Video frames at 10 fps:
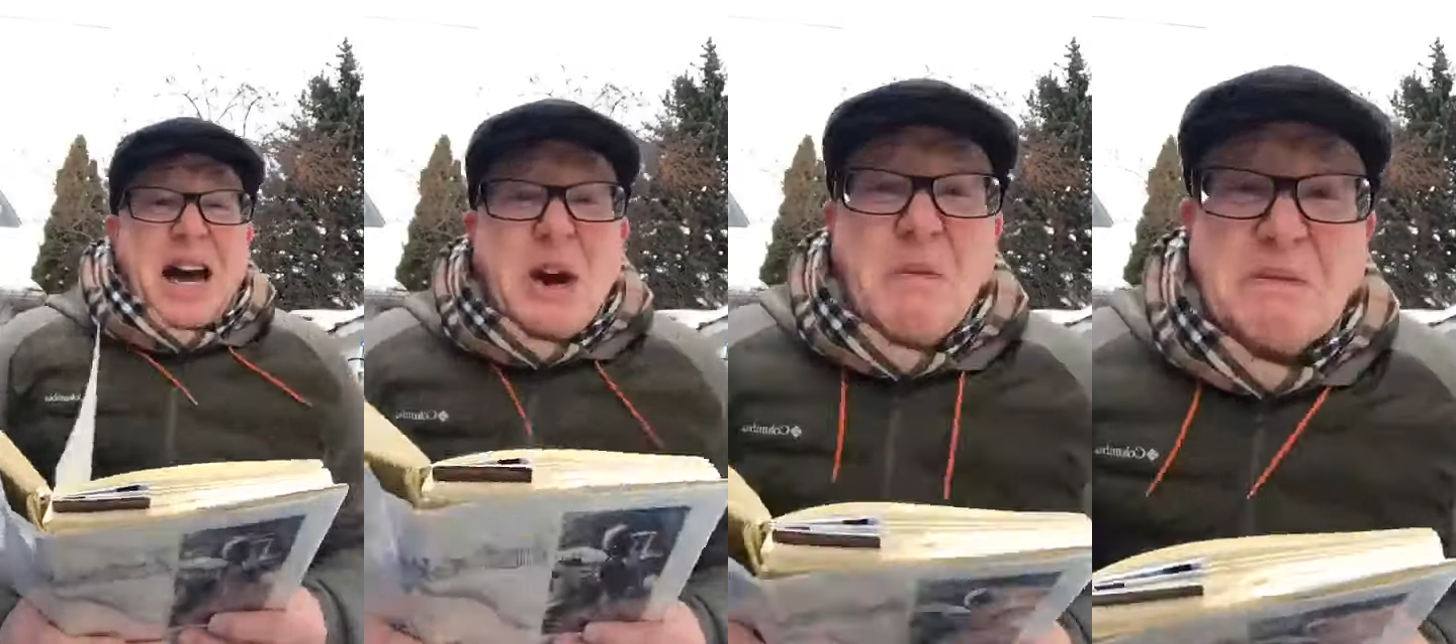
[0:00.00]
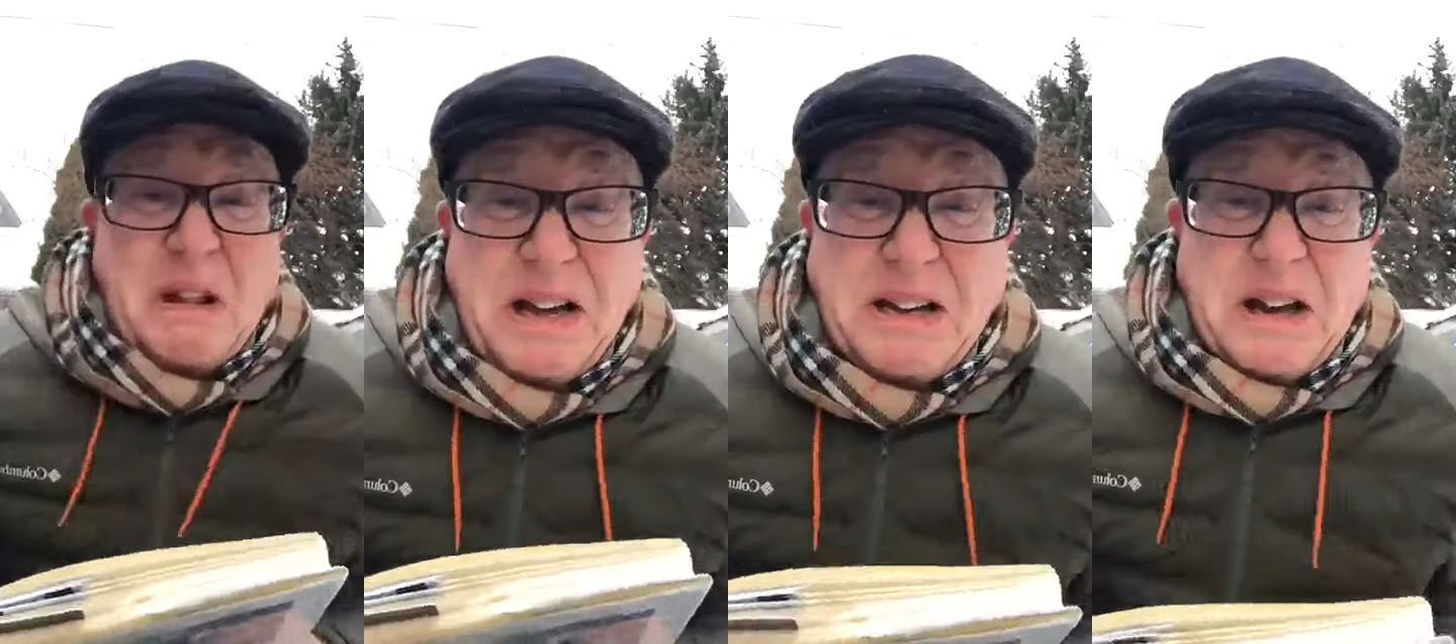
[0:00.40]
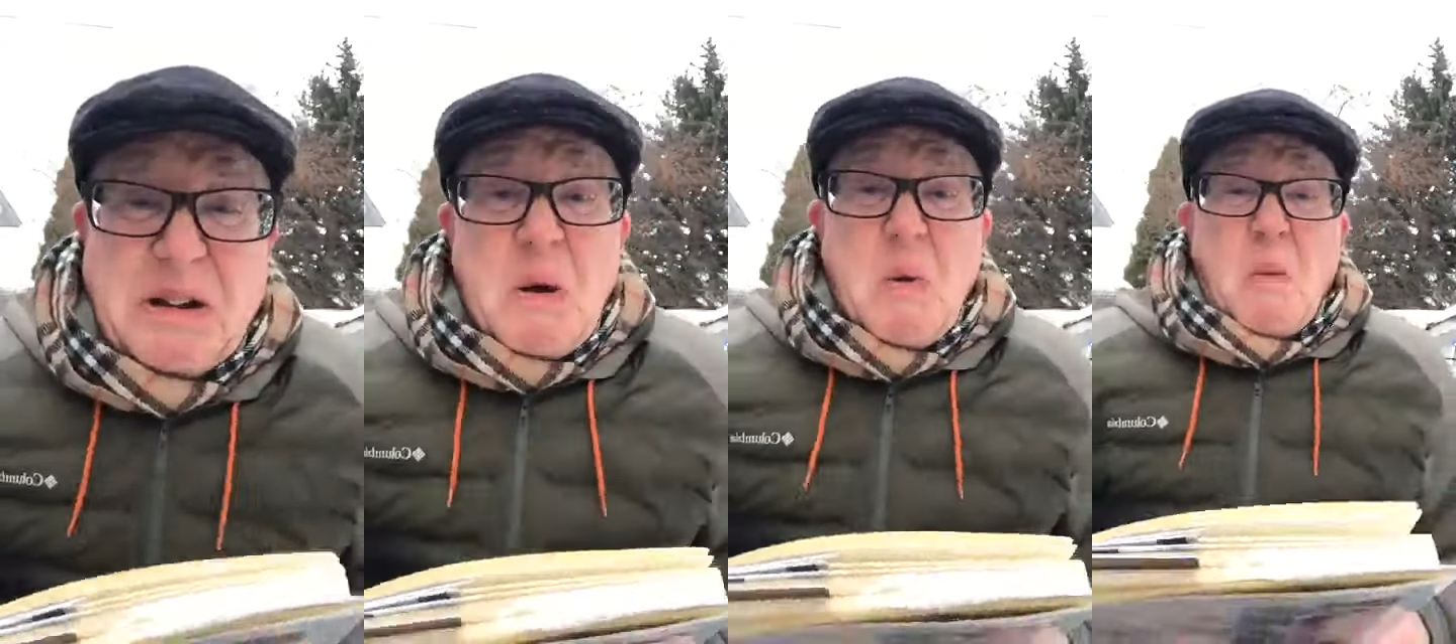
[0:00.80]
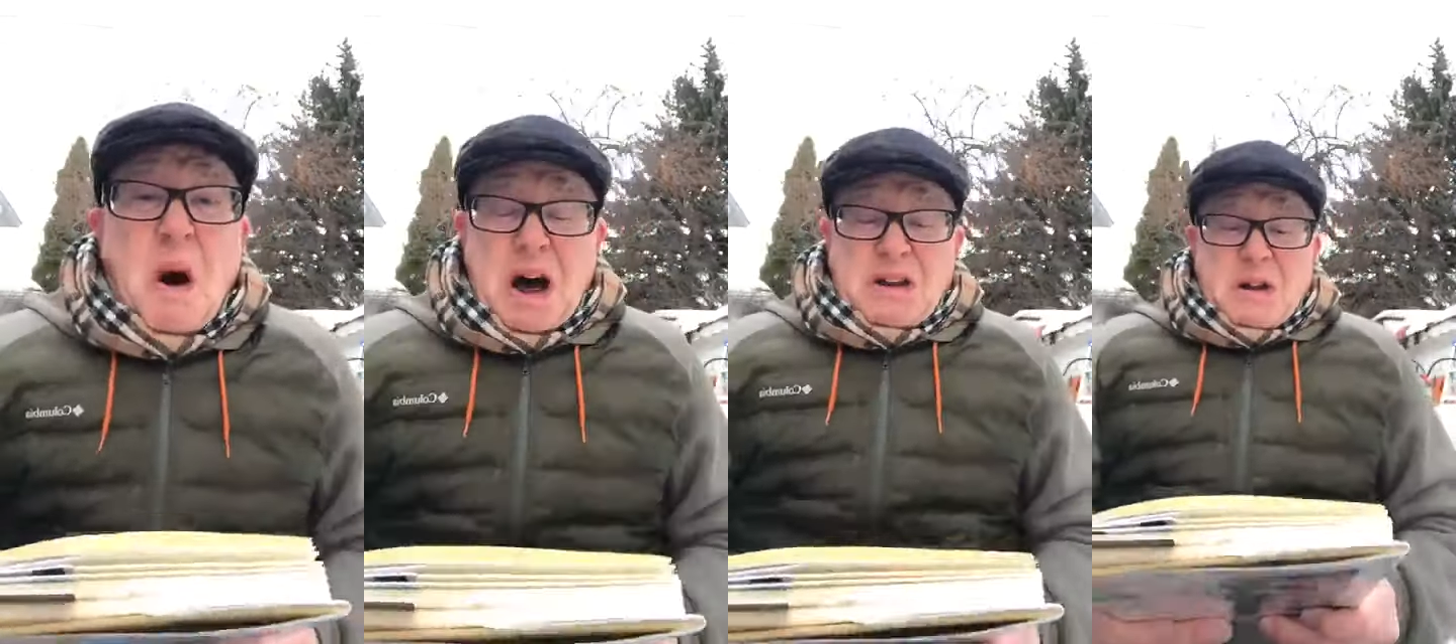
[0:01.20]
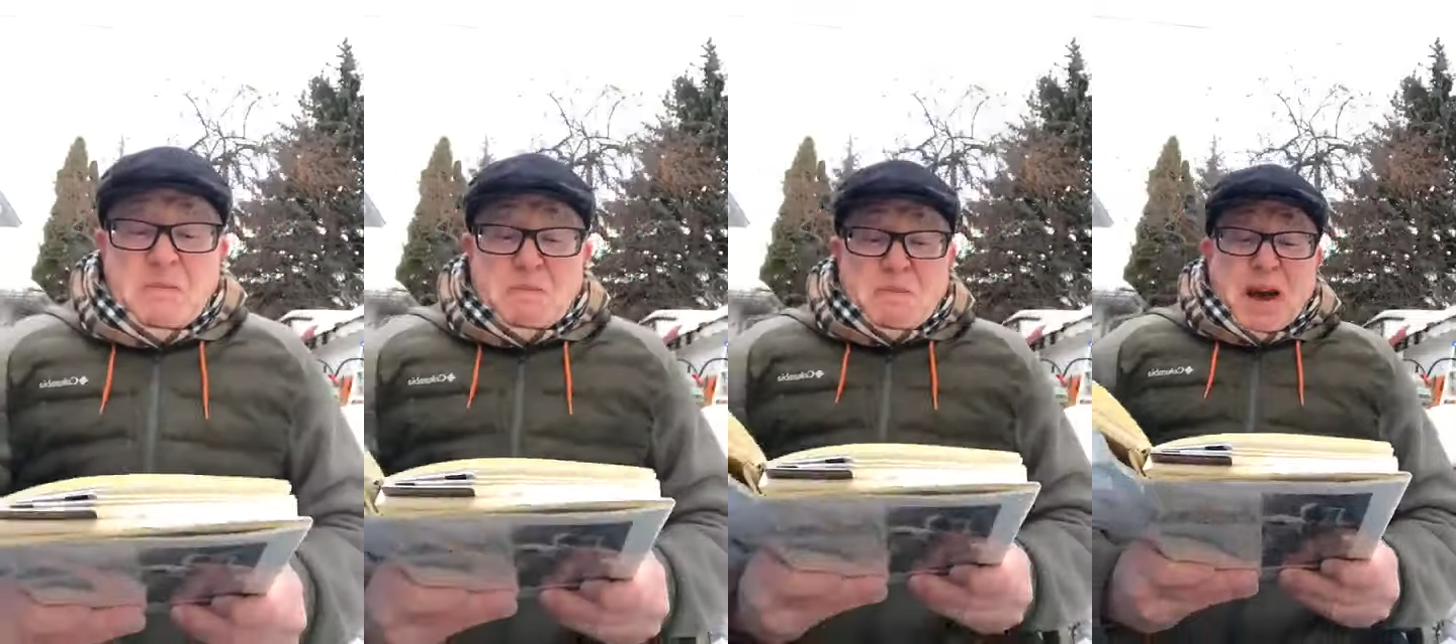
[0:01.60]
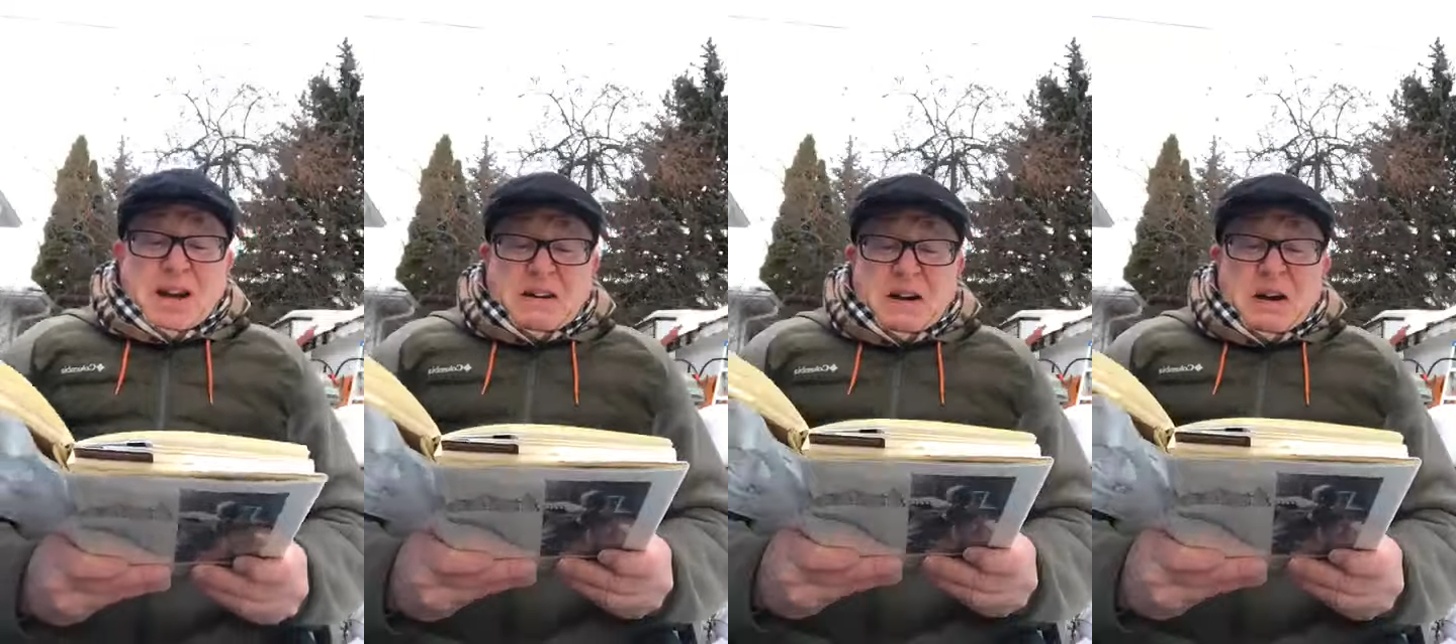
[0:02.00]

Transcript: don't like it one bit.